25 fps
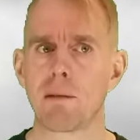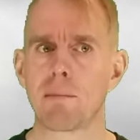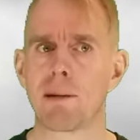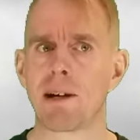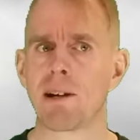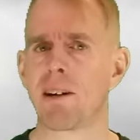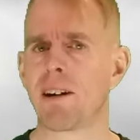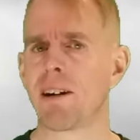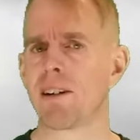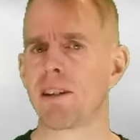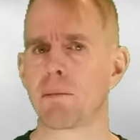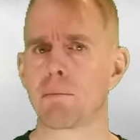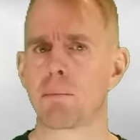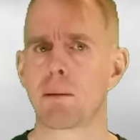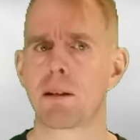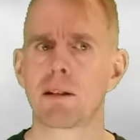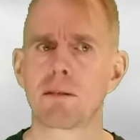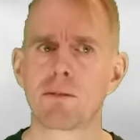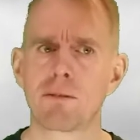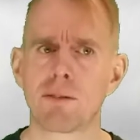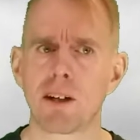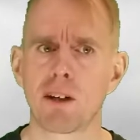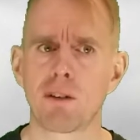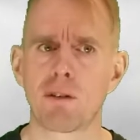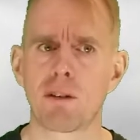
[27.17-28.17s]
about either
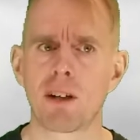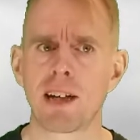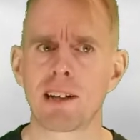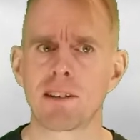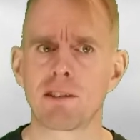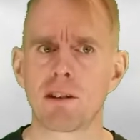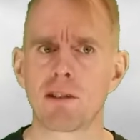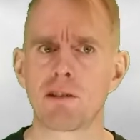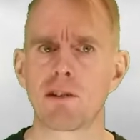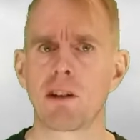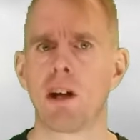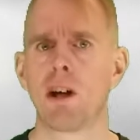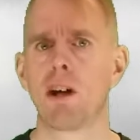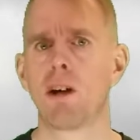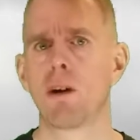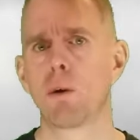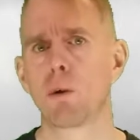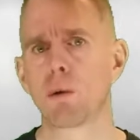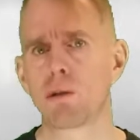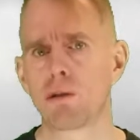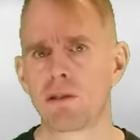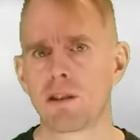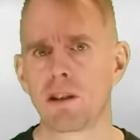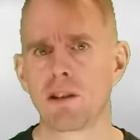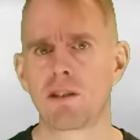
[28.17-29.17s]
plug flow reactors
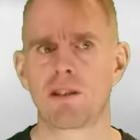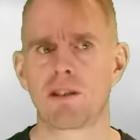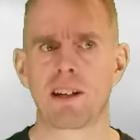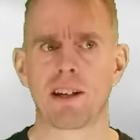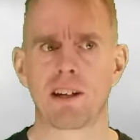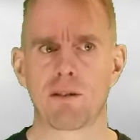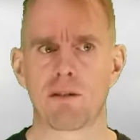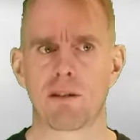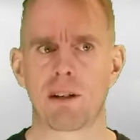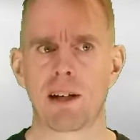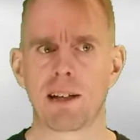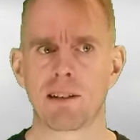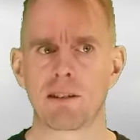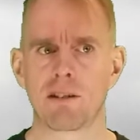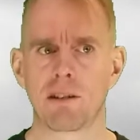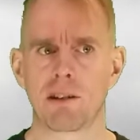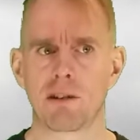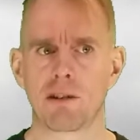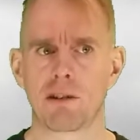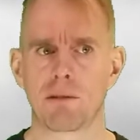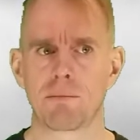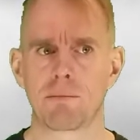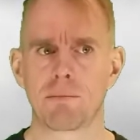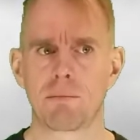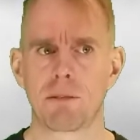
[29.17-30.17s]
or stirred tank
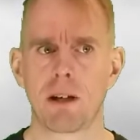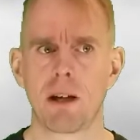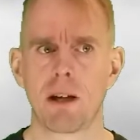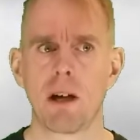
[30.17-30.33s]
reactors.